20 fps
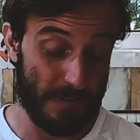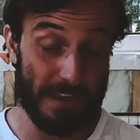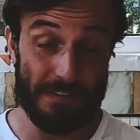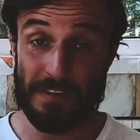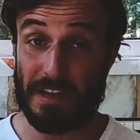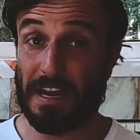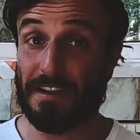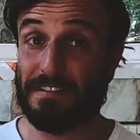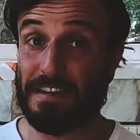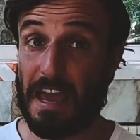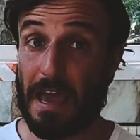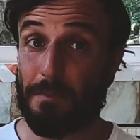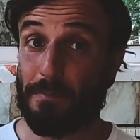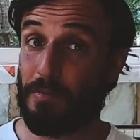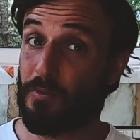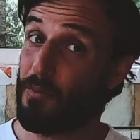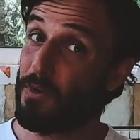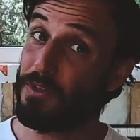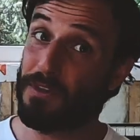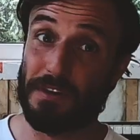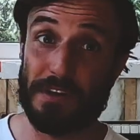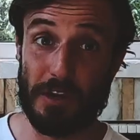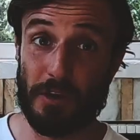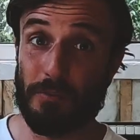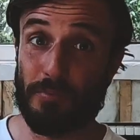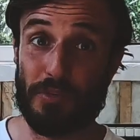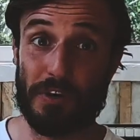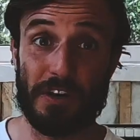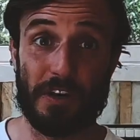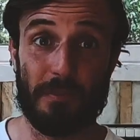even at depth where the
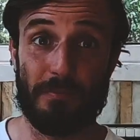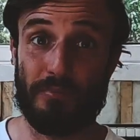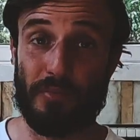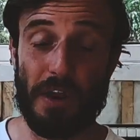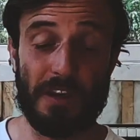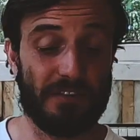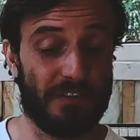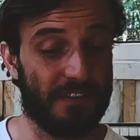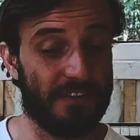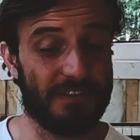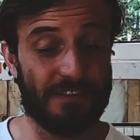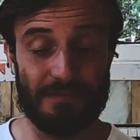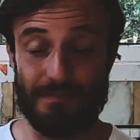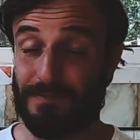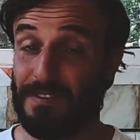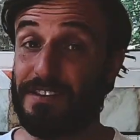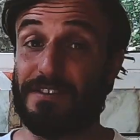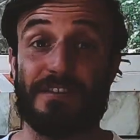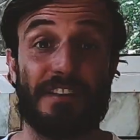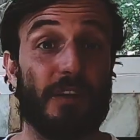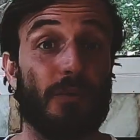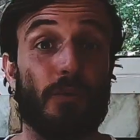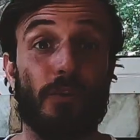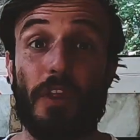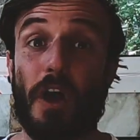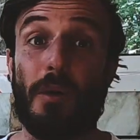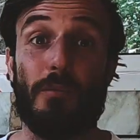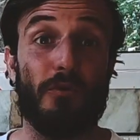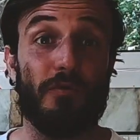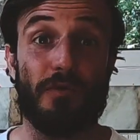neoprene compresses, this thing
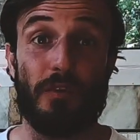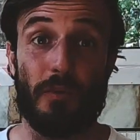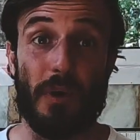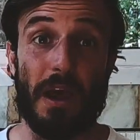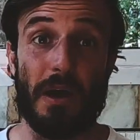will not move